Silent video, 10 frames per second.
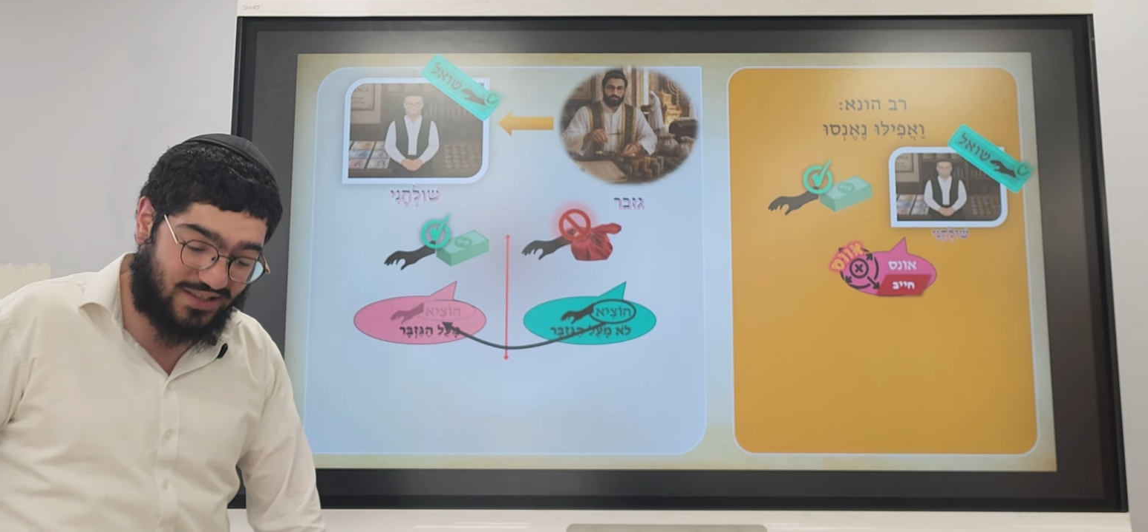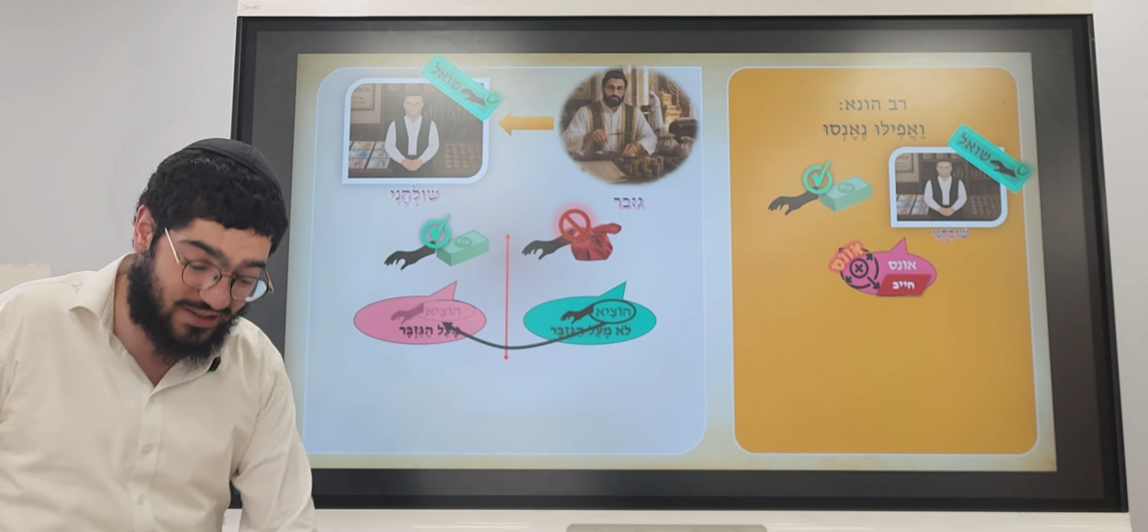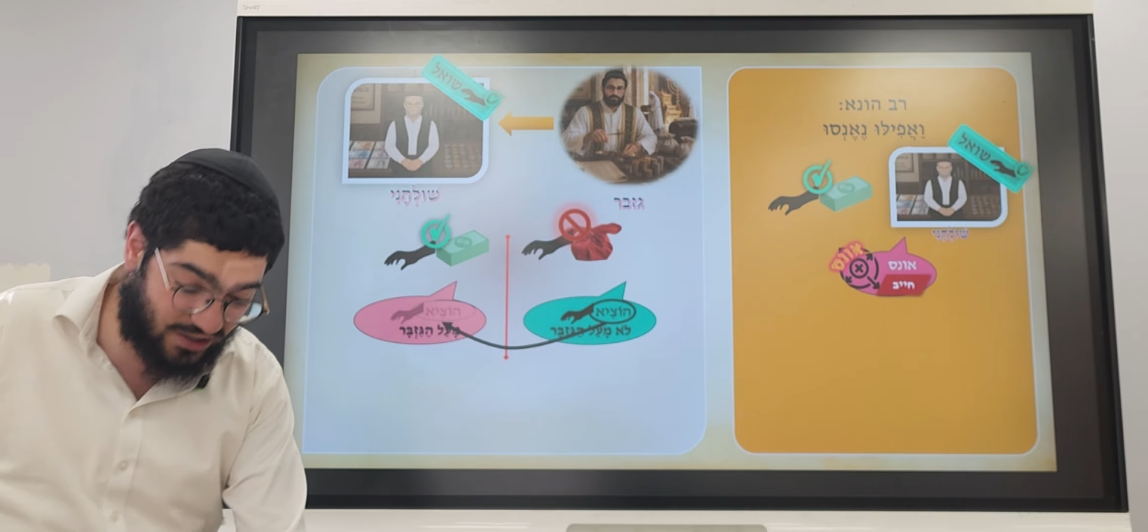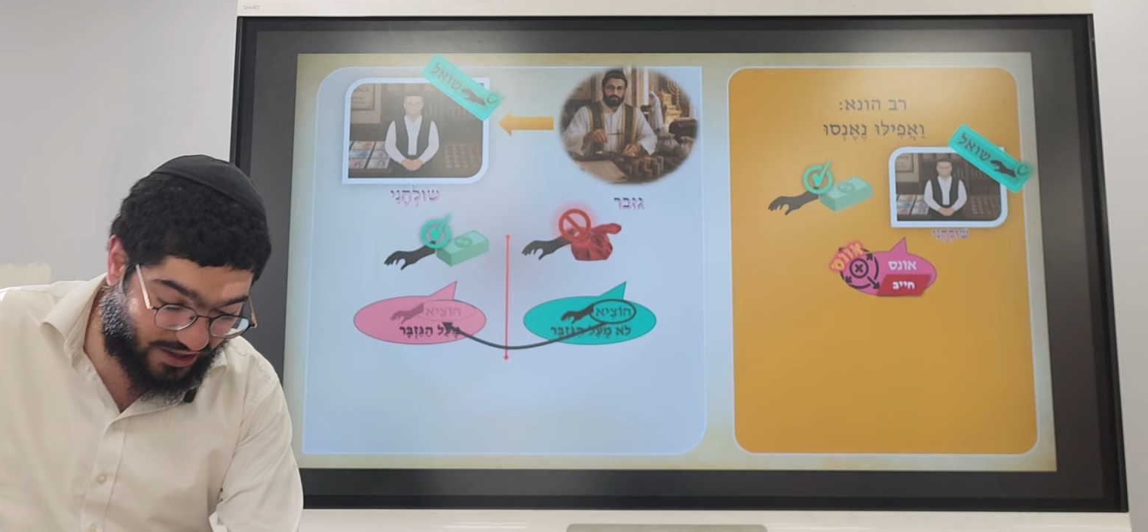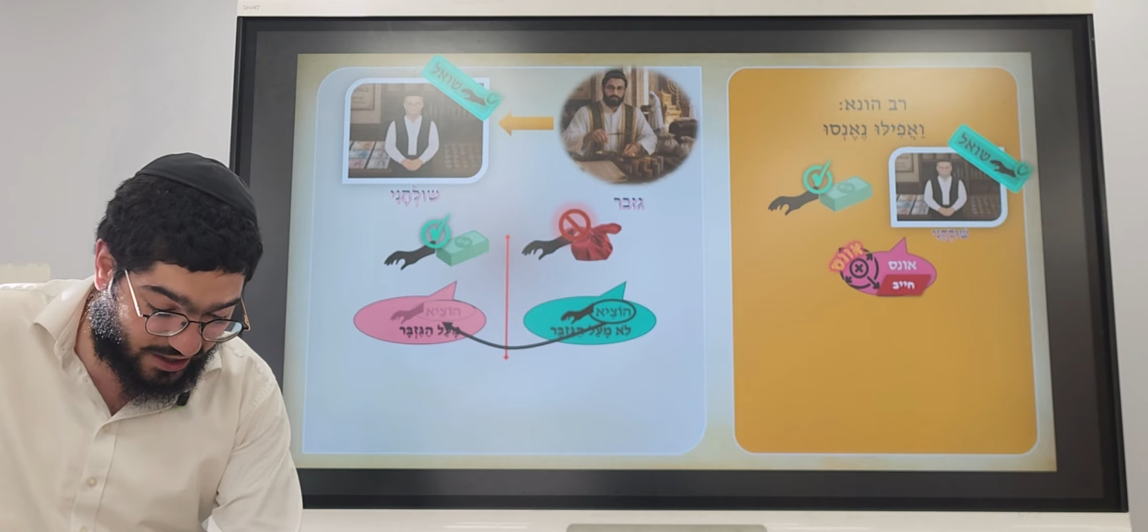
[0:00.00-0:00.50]

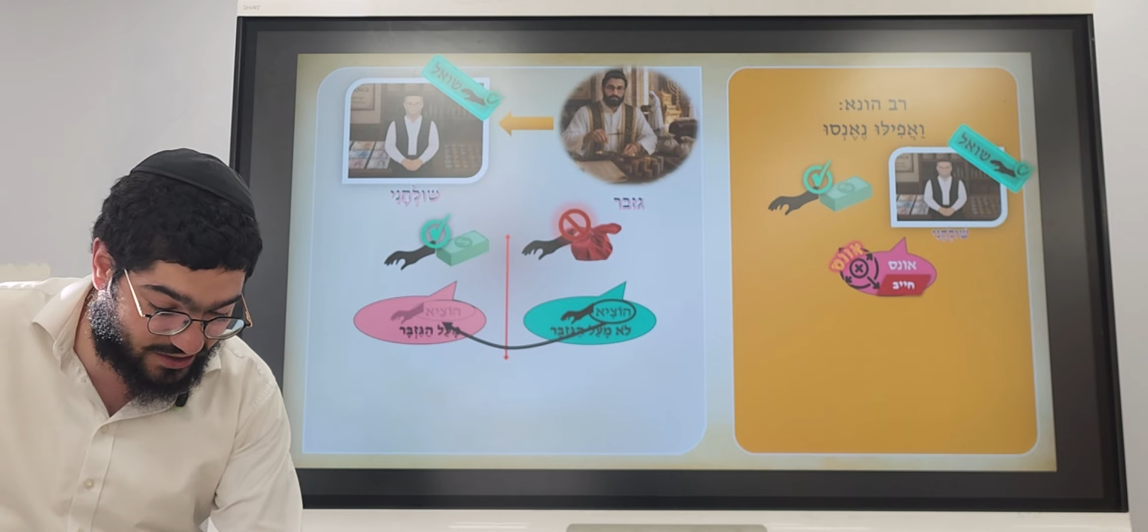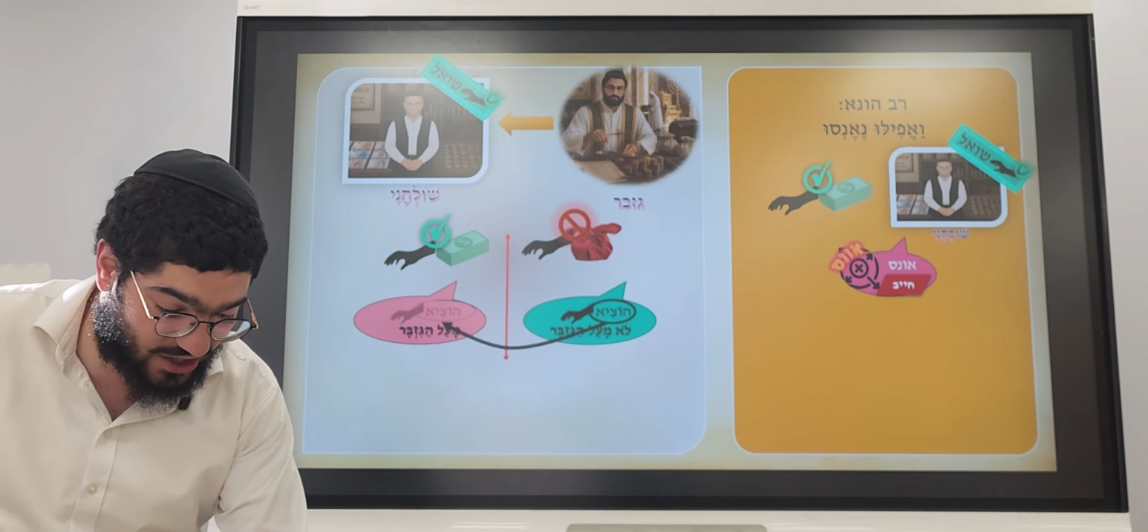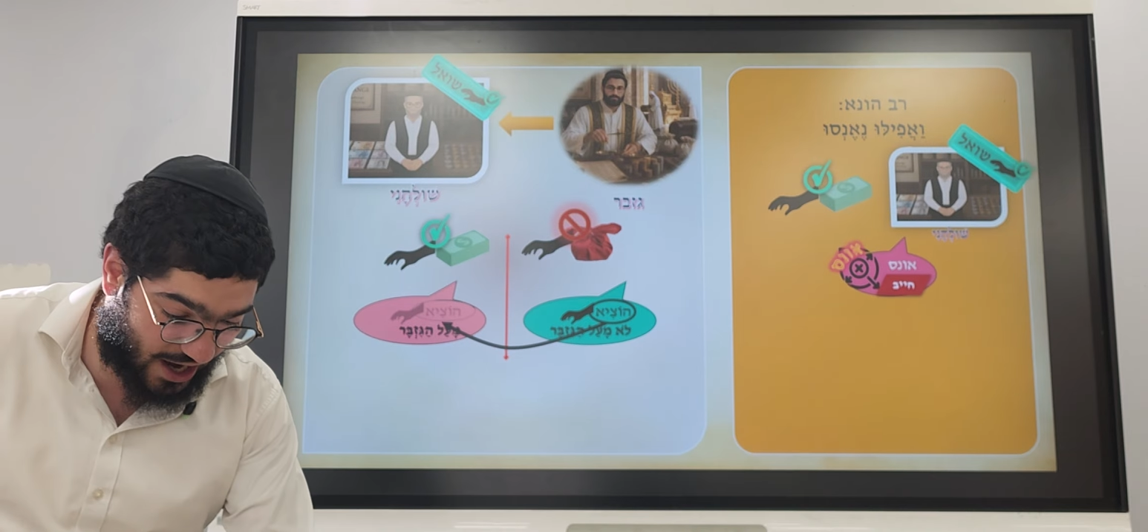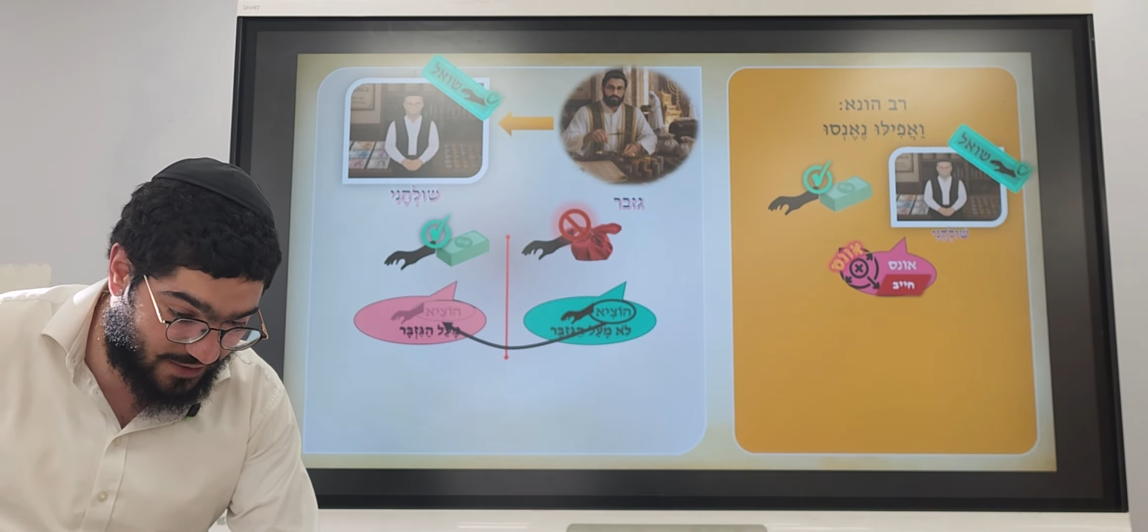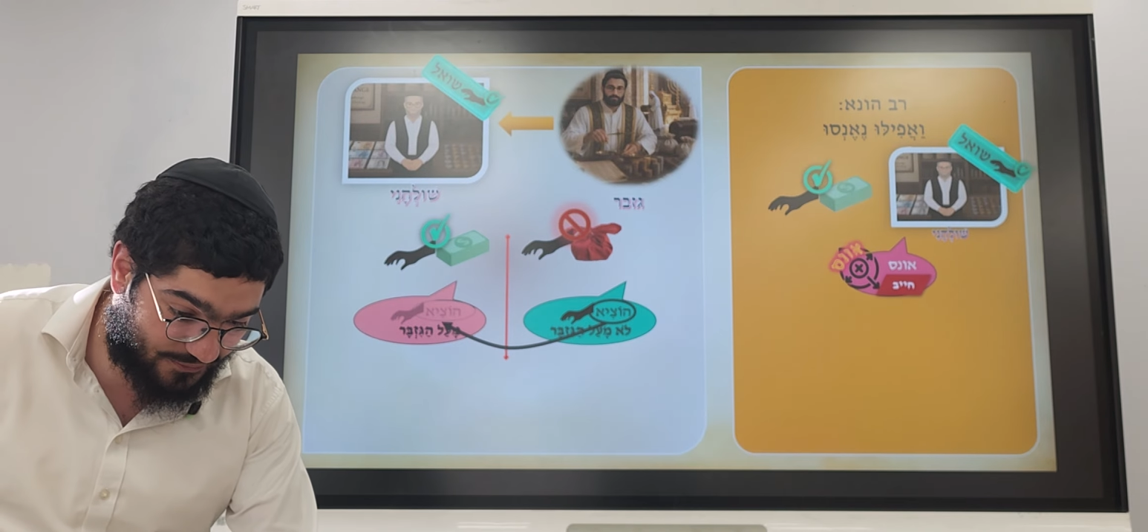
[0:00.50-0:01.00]
Let's learn it
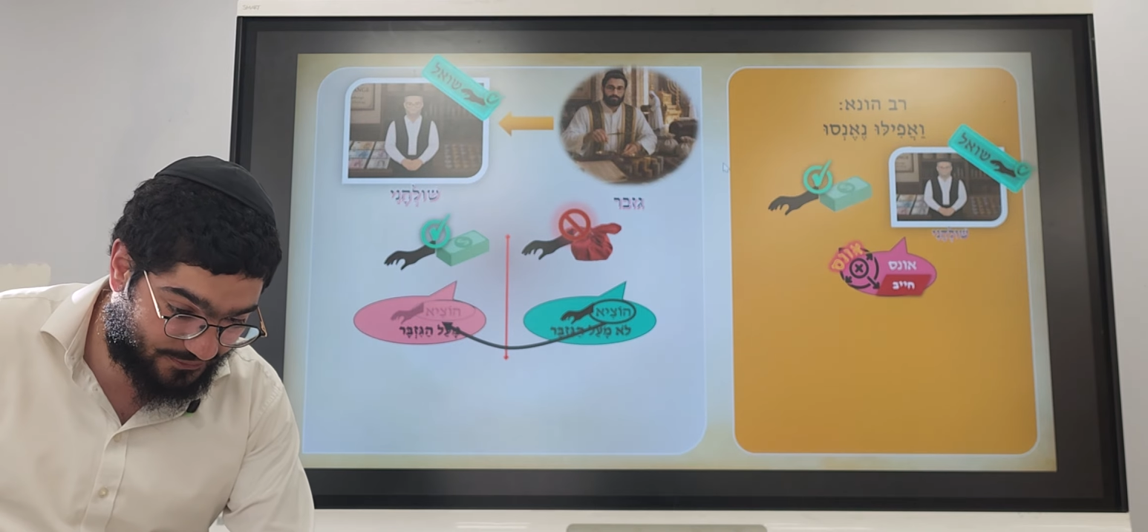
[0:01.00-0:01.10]
inside.